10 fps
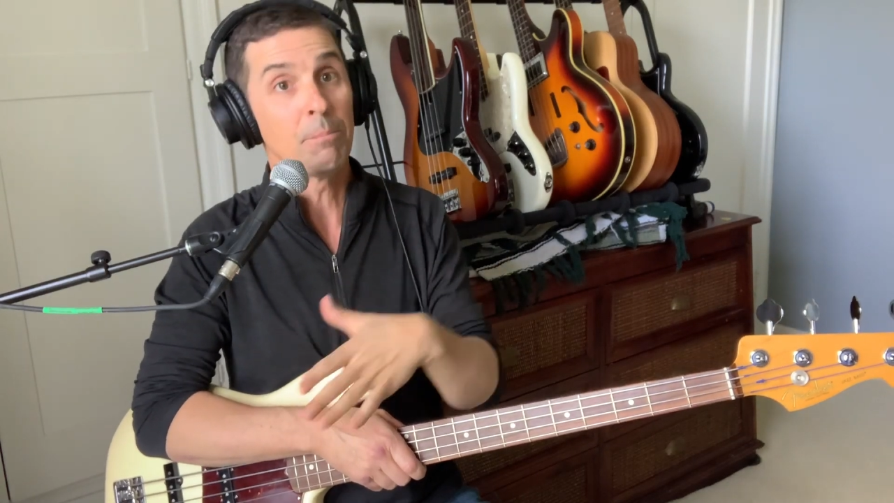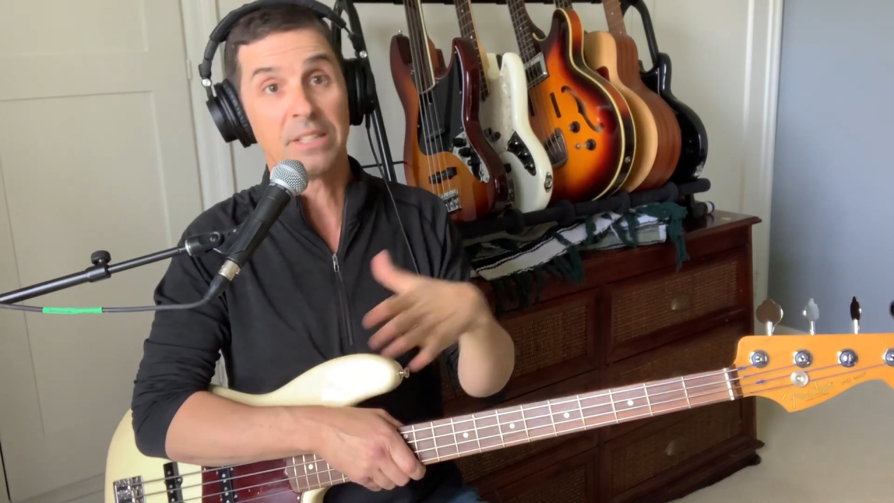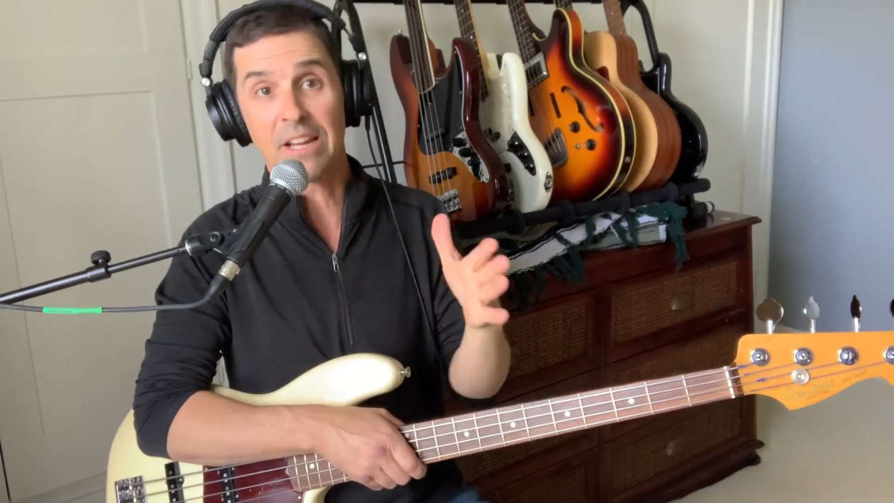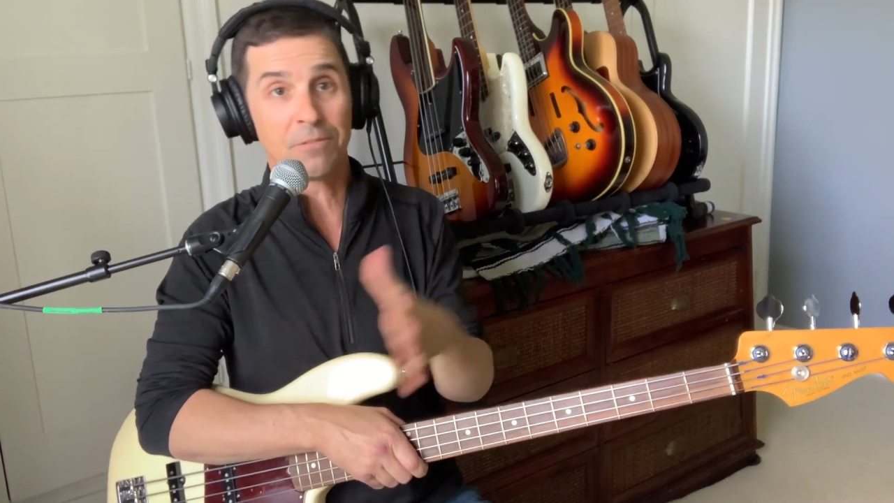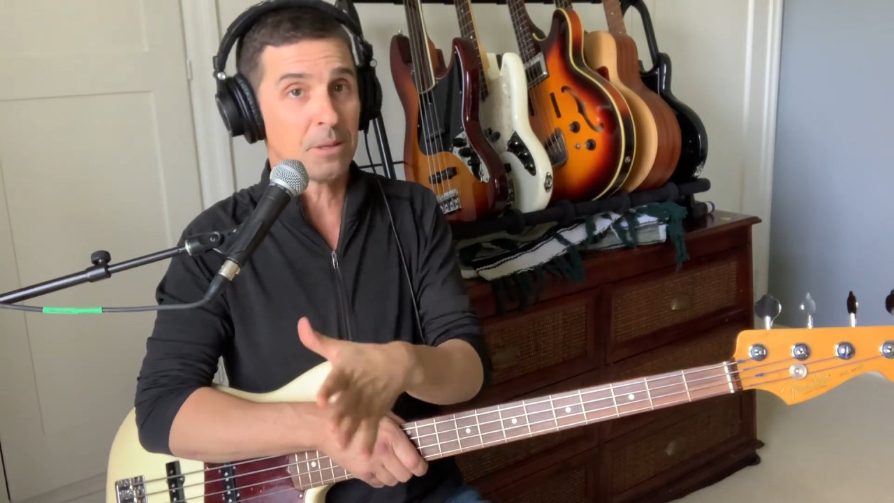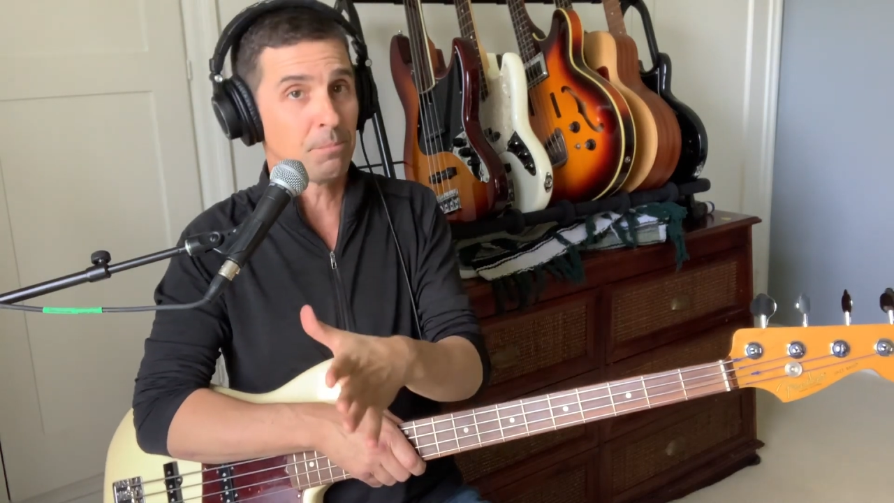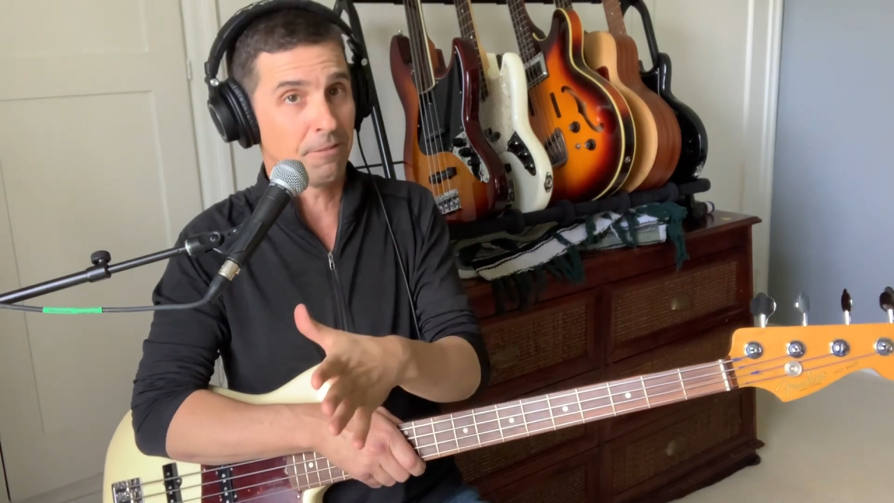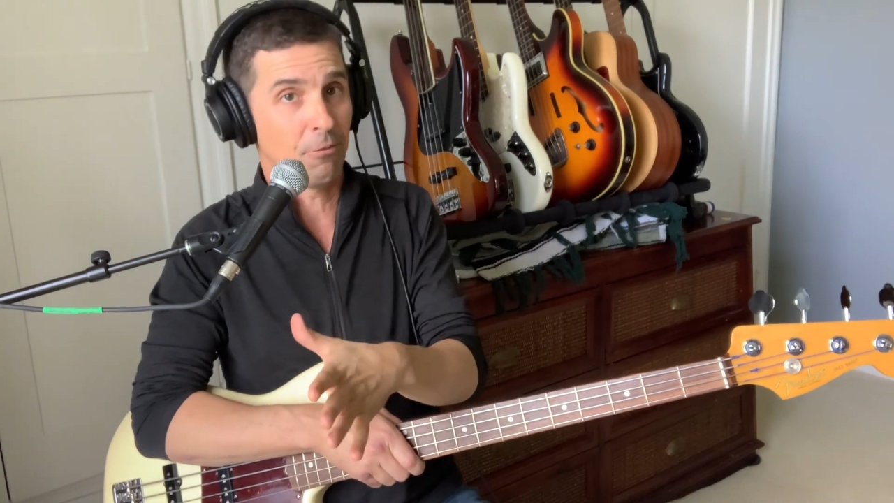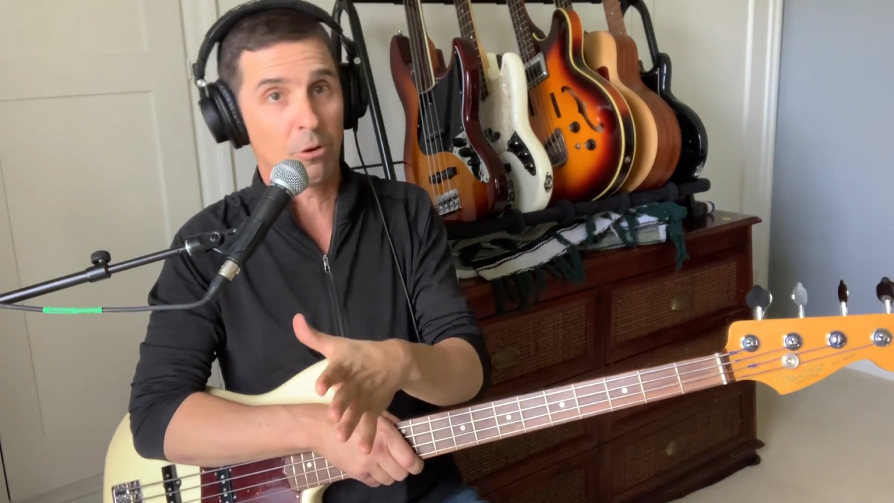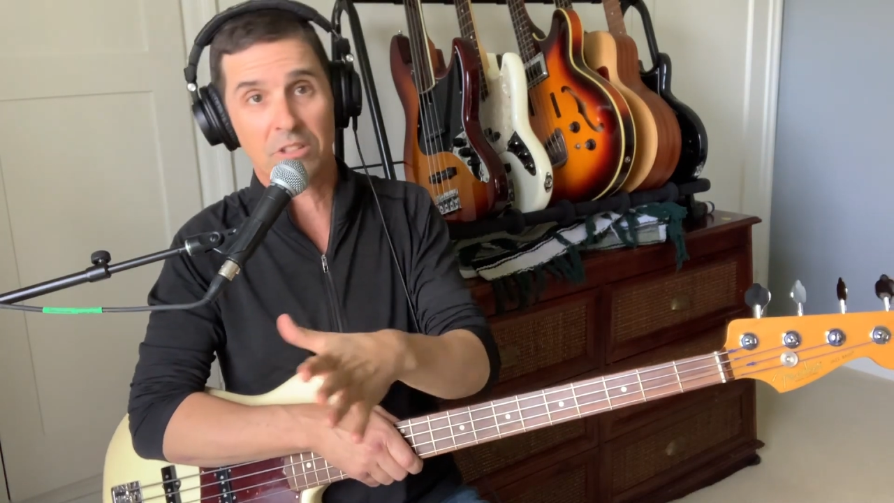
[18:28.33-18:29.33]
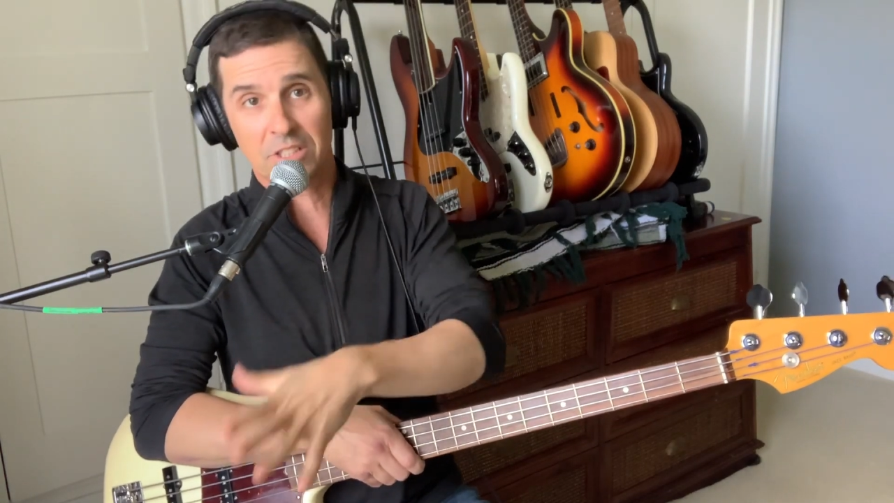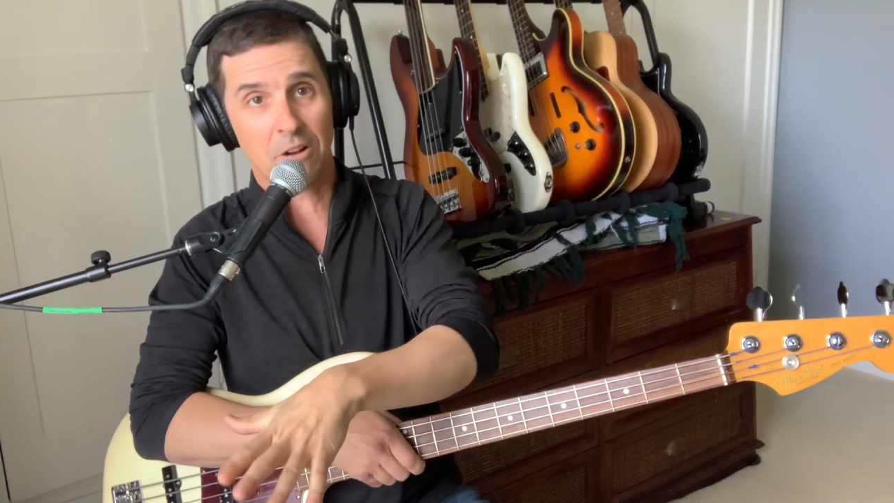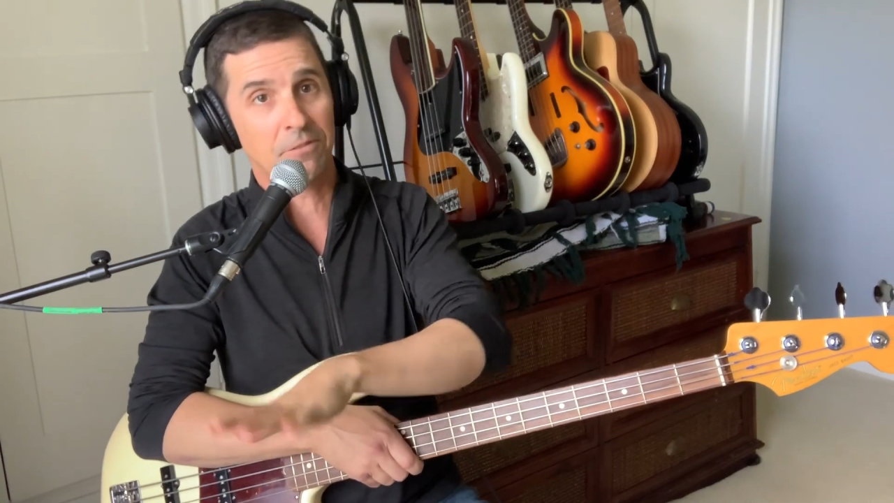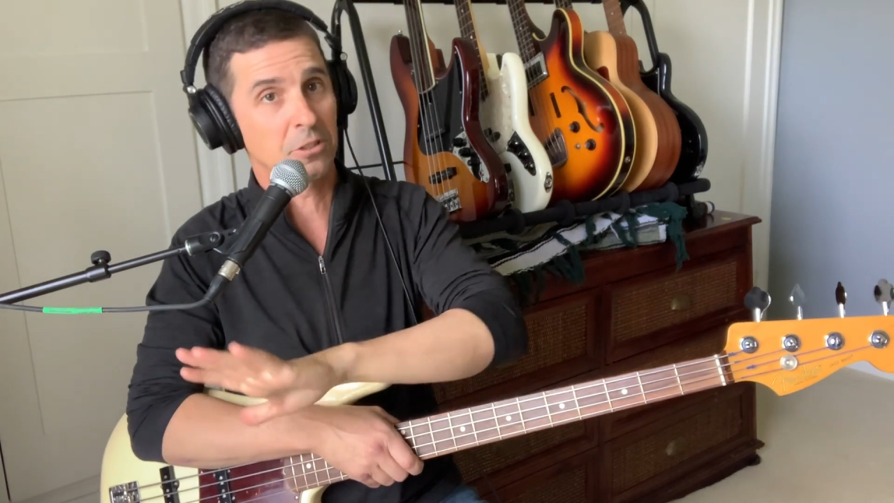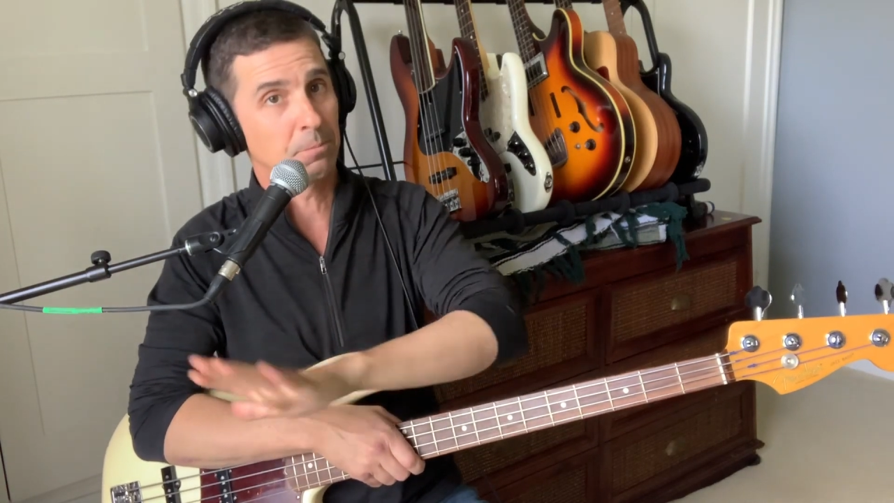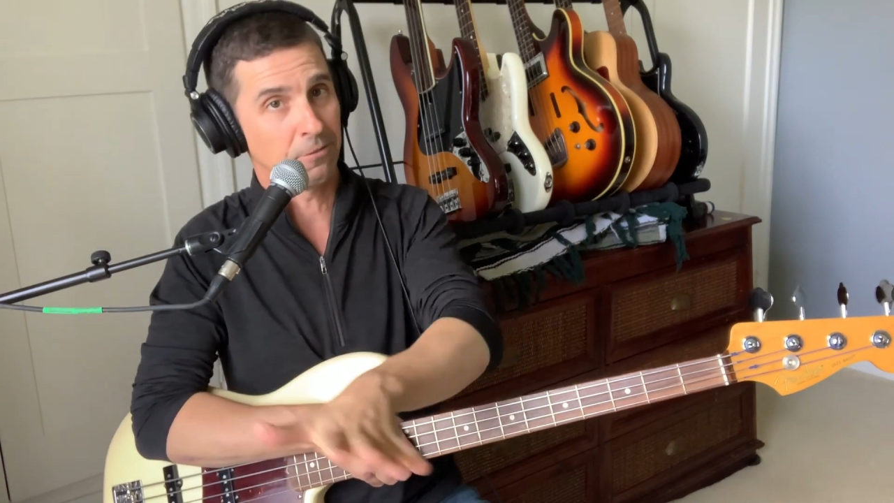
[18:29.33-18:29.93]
But definitely before cell phones,